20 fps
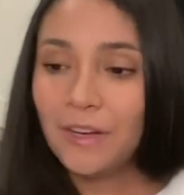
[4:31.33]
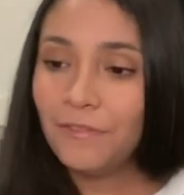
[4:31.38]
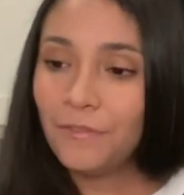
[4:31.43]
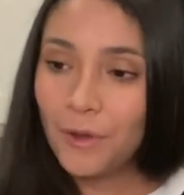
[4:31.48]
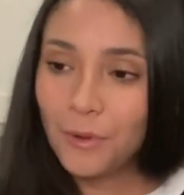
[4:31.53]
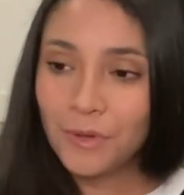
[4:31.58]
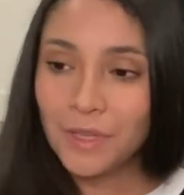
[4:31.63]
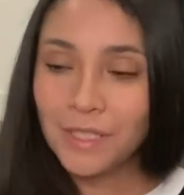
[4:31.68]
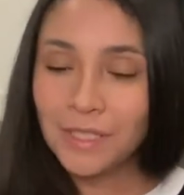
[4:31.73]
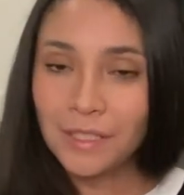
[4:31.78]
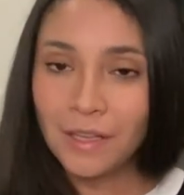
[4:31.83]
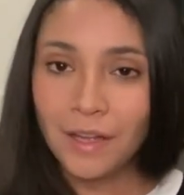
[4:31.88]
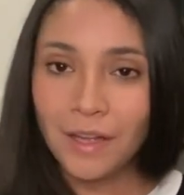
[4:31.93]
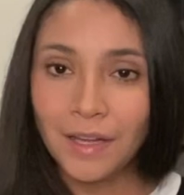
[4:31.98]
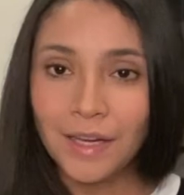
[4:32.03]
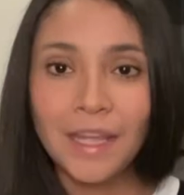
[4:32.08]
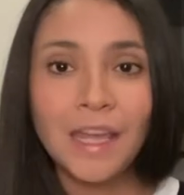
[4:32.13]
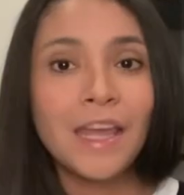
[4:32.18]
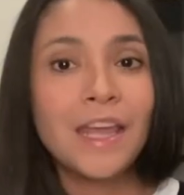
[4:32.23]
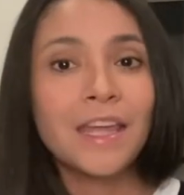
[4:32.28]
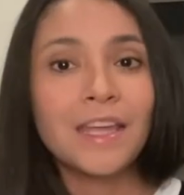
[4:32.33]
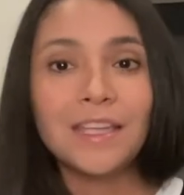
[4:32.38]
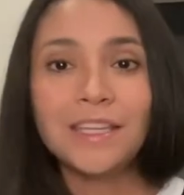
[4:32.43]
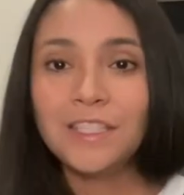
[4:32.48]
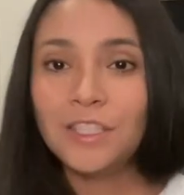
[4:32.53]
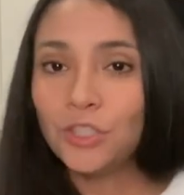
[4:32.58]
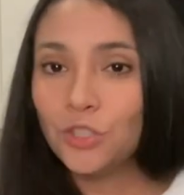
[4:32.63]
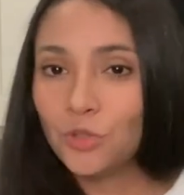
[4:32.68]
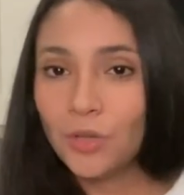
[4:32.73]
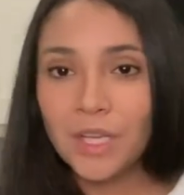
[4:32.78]
to focus on
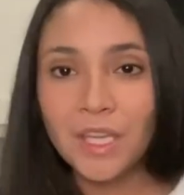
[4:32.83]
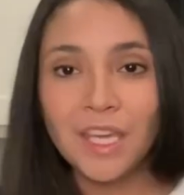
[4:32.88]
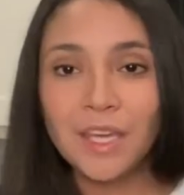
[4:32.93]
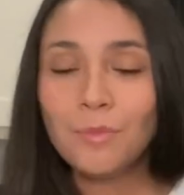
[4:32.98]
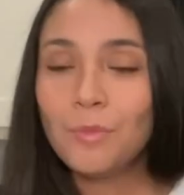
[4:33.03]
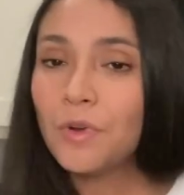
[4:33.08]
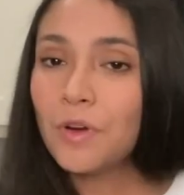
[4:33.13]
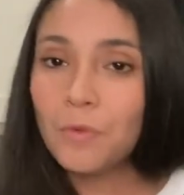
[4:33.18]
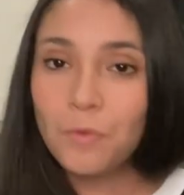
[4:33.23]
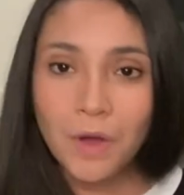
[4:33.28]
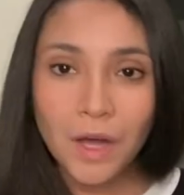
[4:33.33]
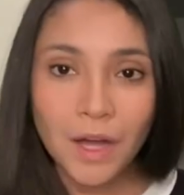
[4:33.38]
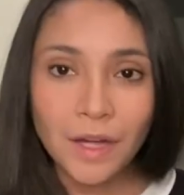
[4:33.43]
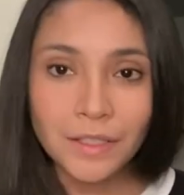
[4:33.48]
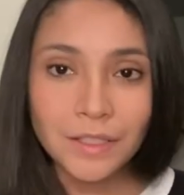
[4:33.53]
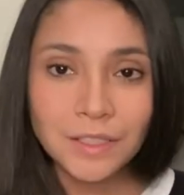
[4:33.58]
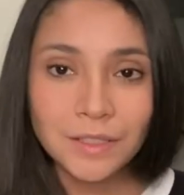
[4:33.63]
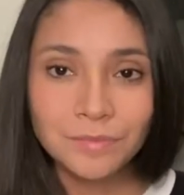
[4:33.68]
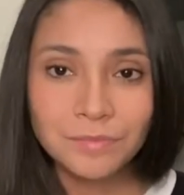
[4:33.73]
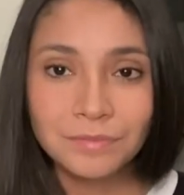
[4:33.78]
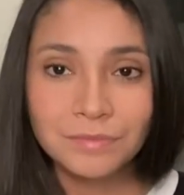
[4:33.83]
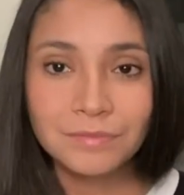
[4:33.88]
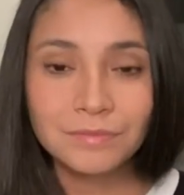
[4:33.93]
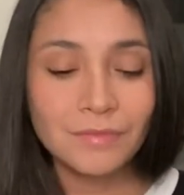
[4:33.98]
is drinking more water,